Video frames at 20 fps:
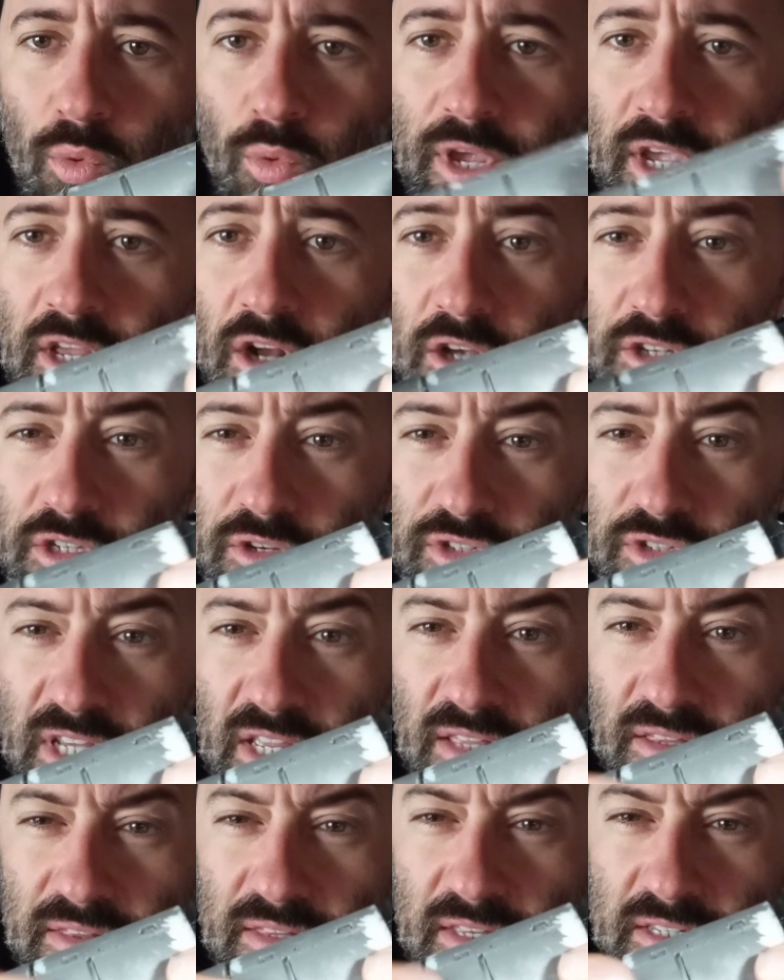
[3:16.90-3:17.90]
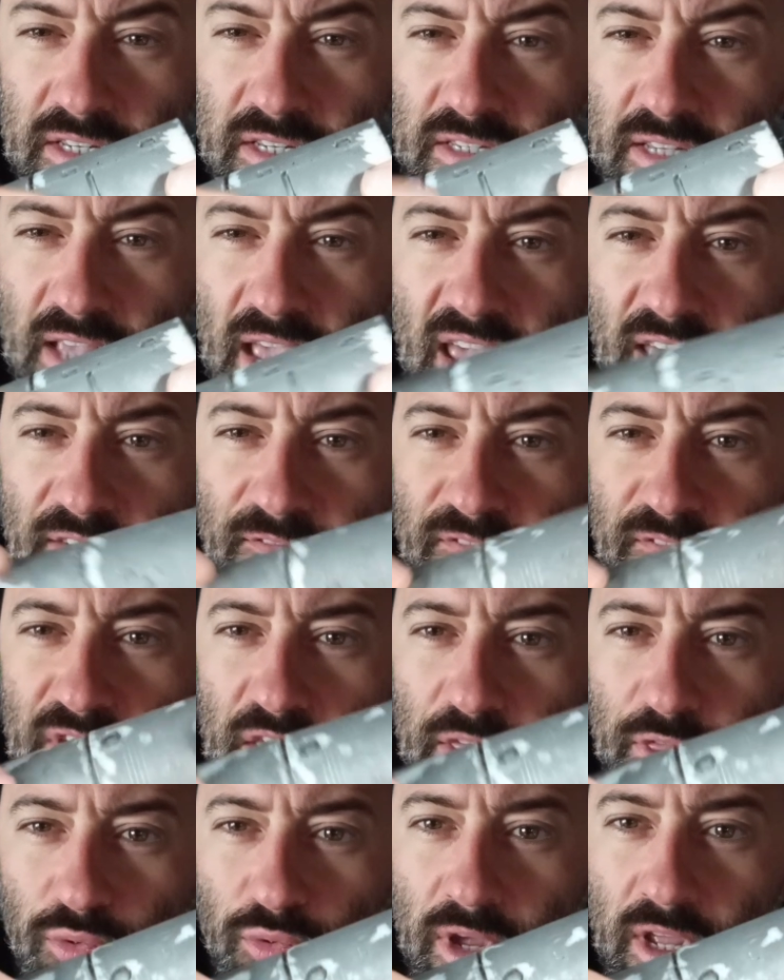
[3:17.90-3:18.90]
We can also see that this is a
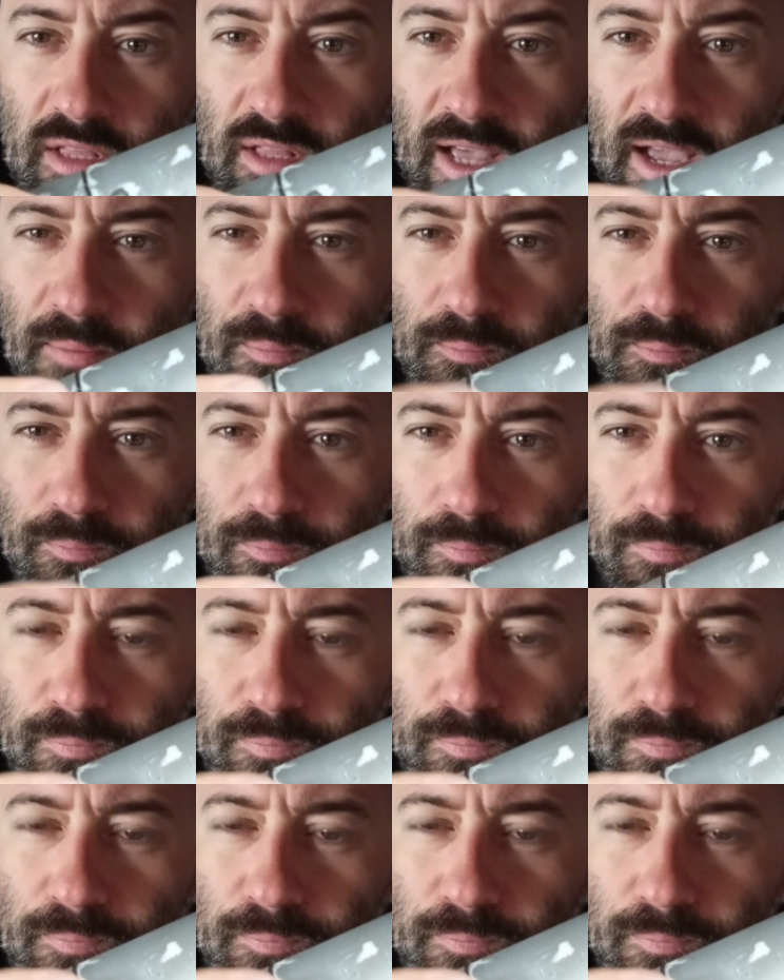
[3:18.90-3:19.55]
V3 clamp.